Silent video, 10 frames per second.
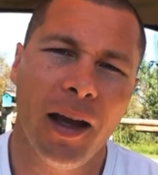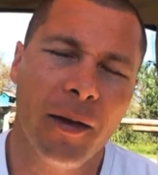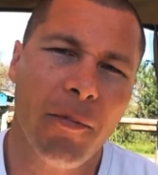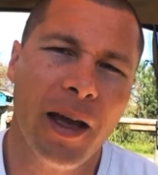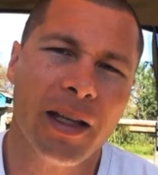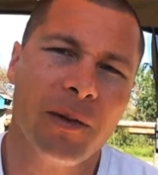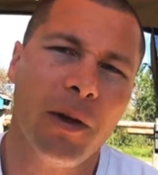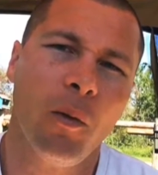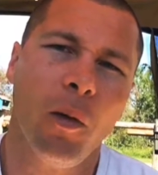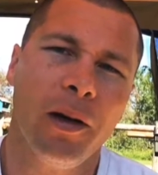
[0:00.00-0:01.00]
And it makes
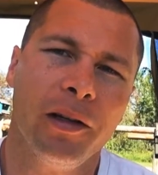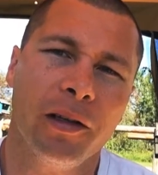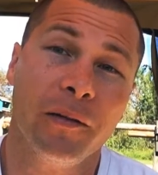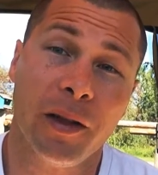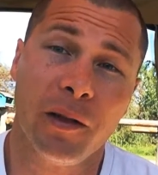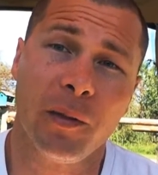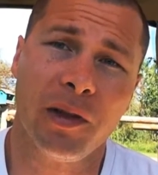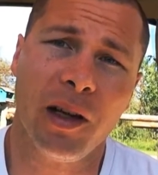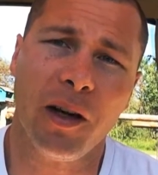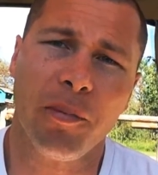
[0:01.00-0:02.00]
me wonder if this was
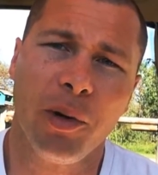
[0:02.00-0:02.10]
done on